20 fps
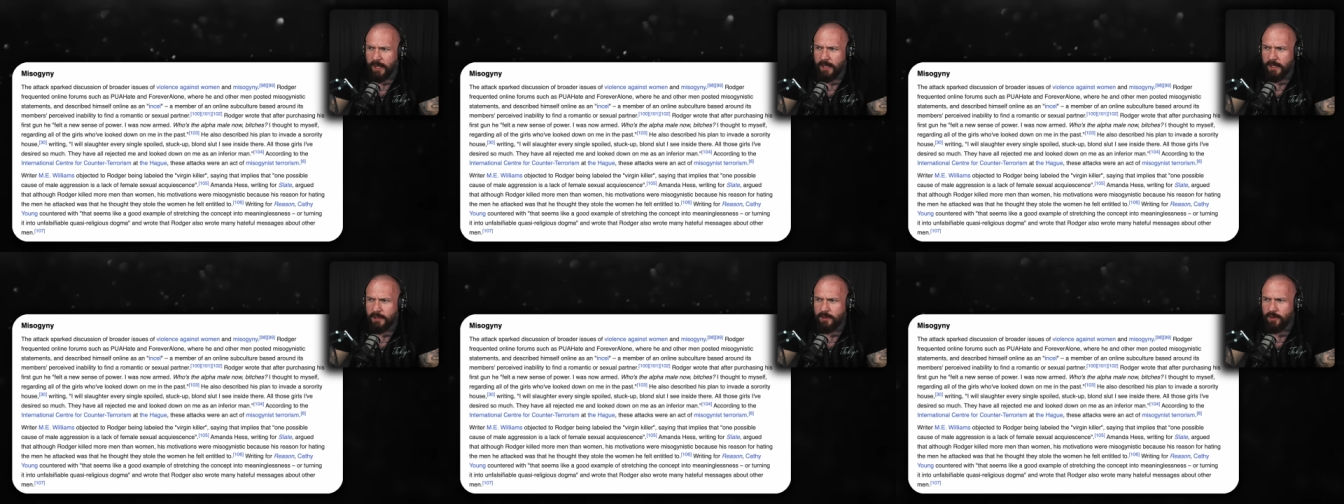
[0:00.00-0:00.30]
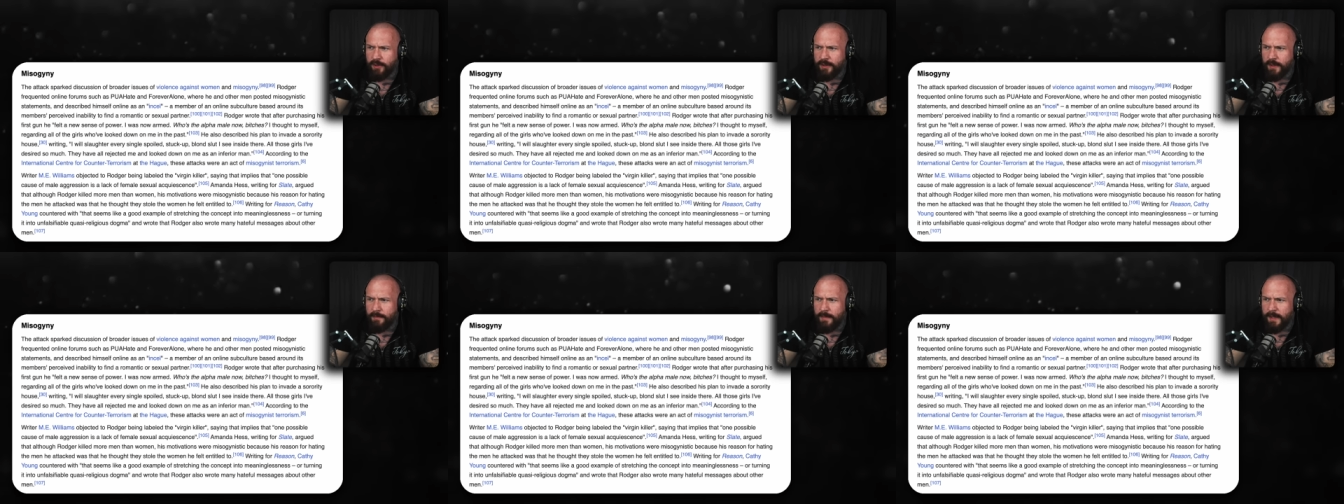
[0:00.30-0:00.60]
he and
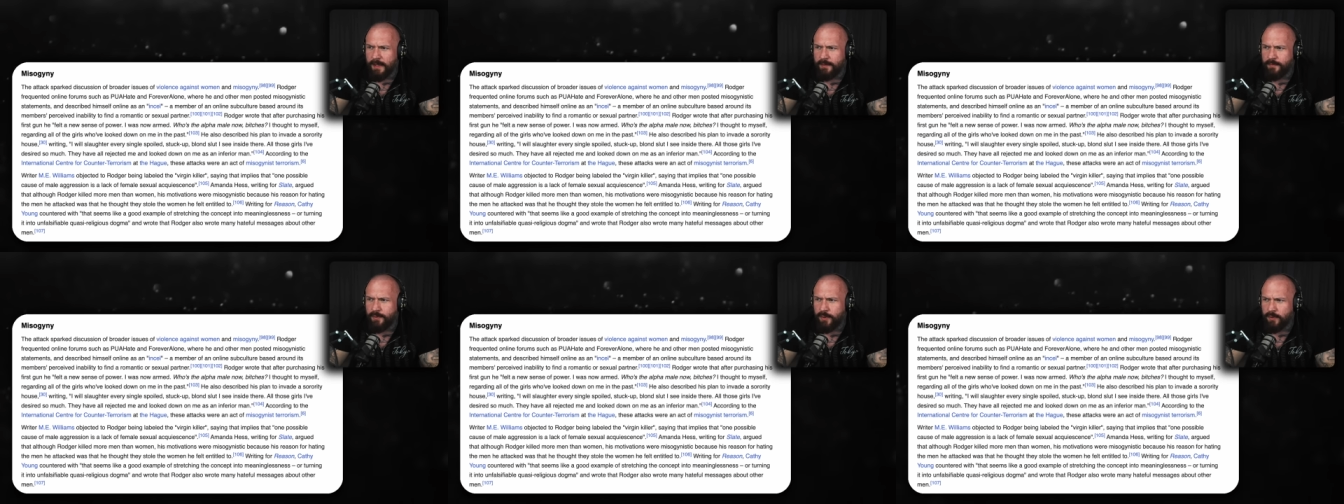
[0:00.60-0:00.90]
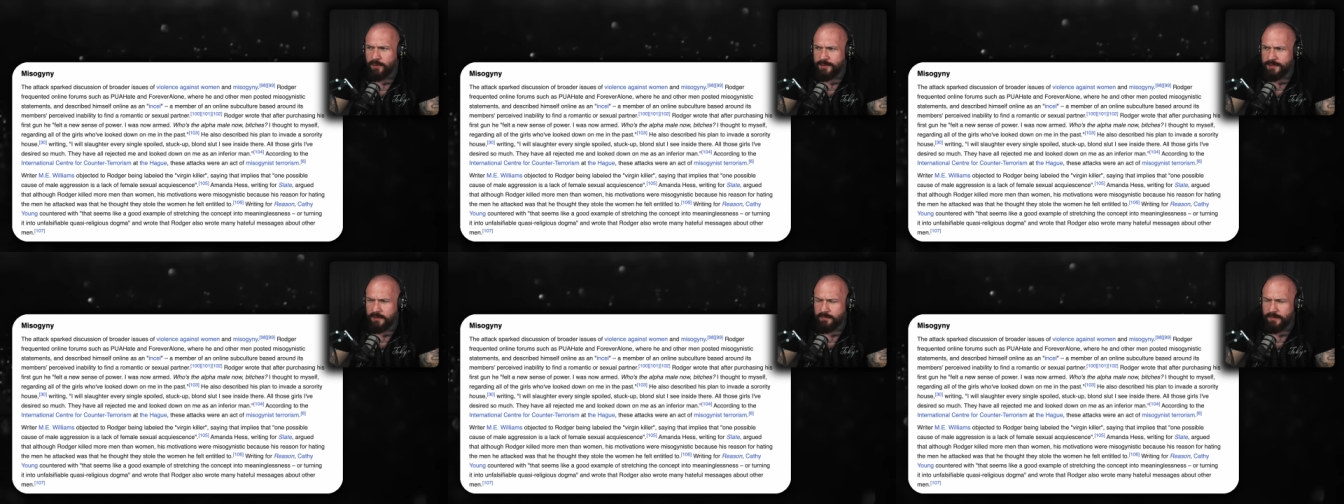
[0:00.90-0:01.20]
other men
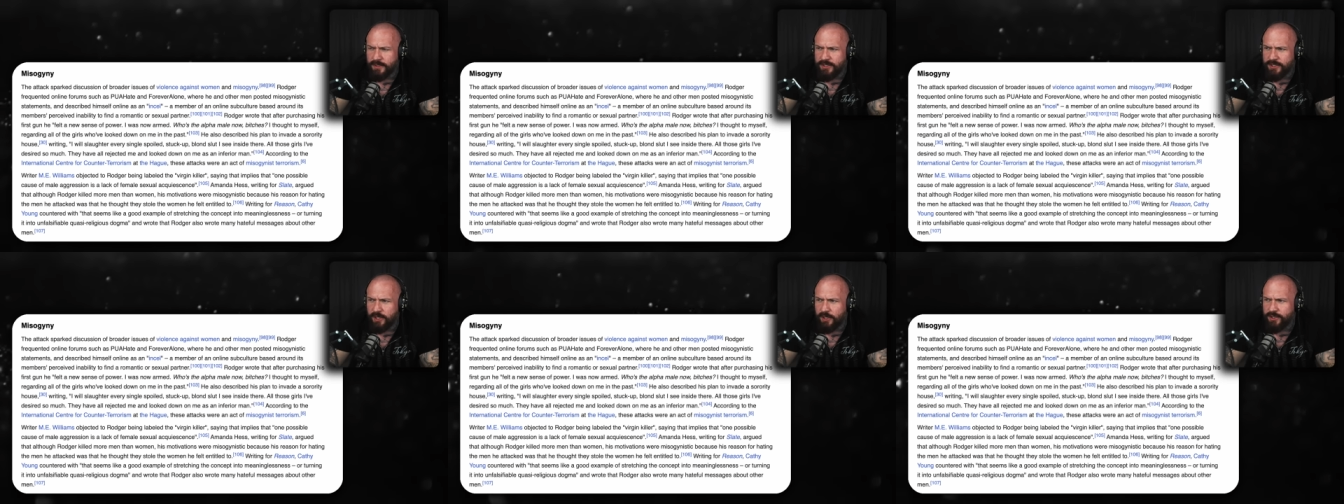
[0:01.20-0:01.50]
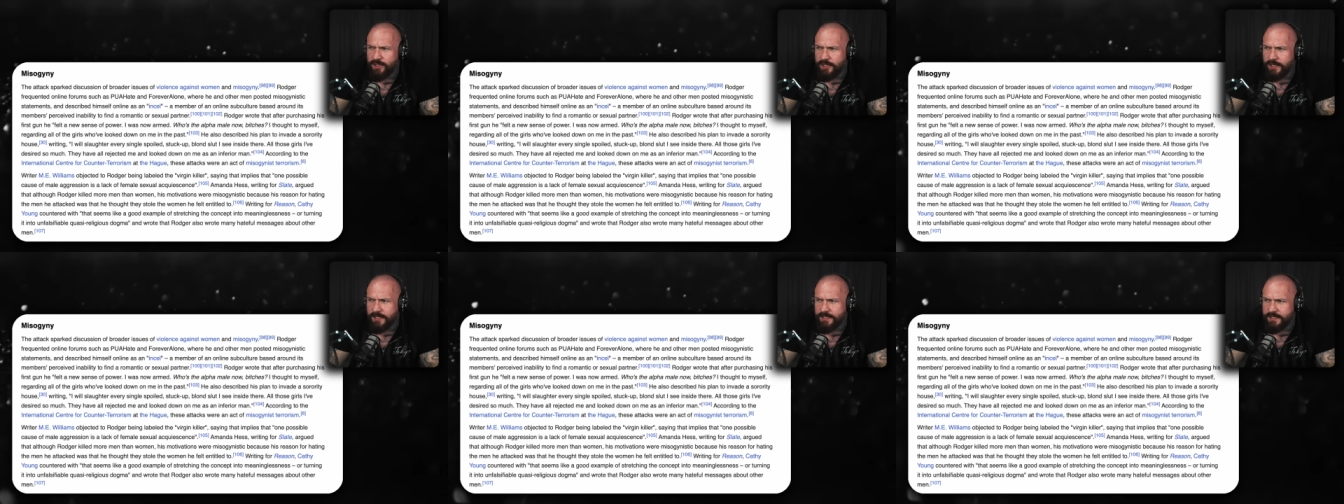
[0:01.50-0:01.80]
posted
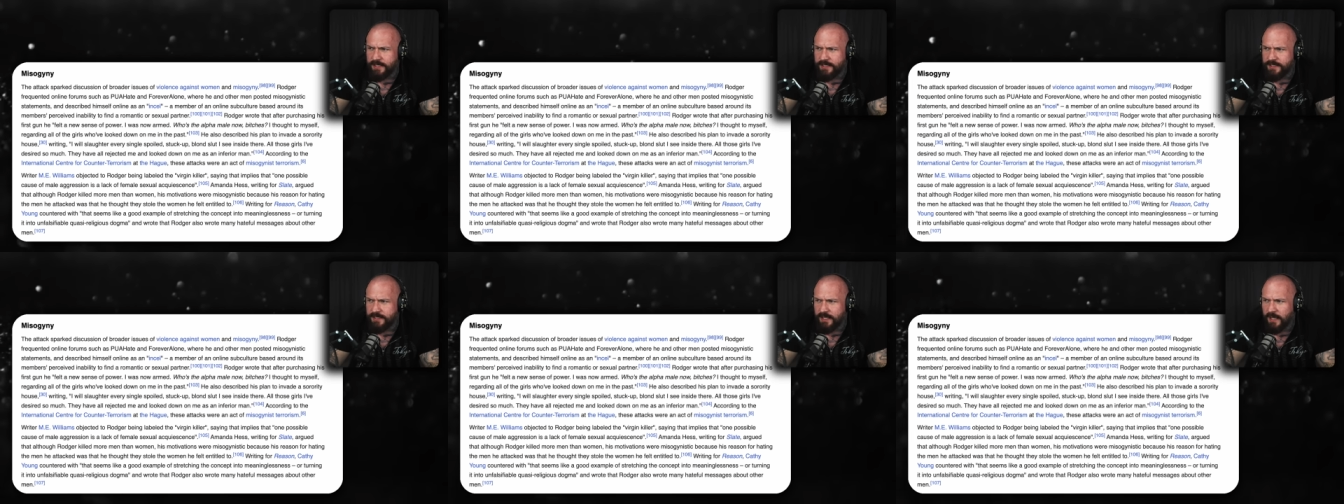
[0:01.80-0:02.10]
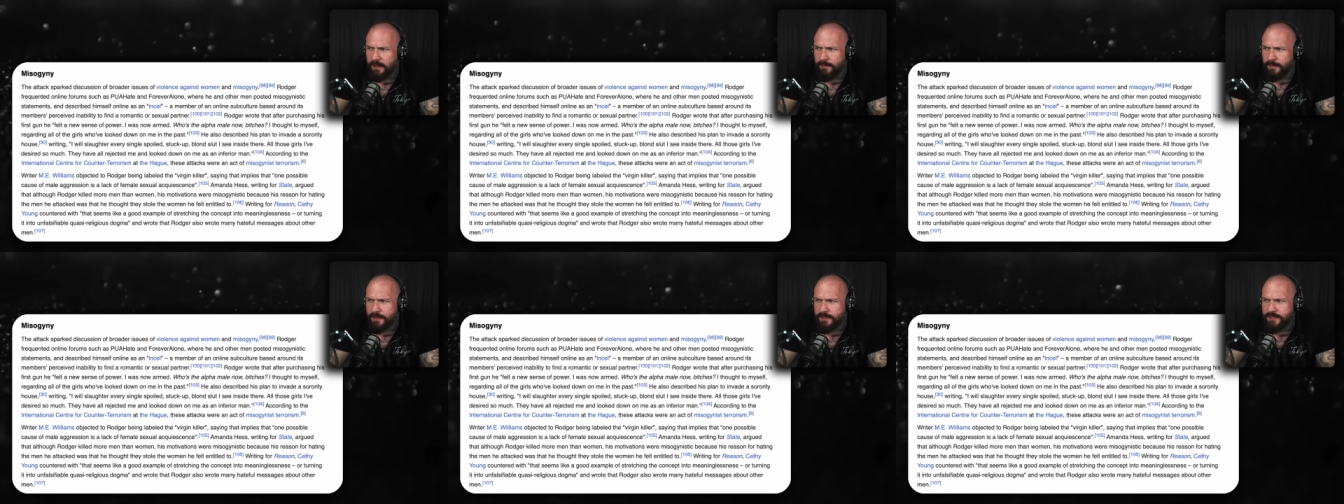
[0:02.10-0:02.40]
misogynistic
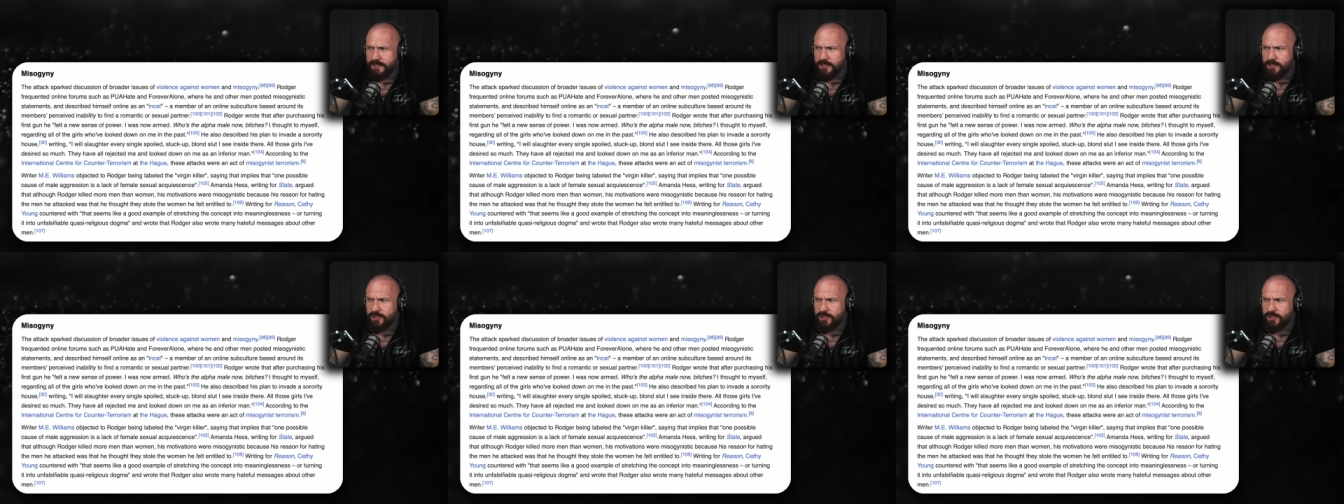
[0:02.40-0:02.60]
statements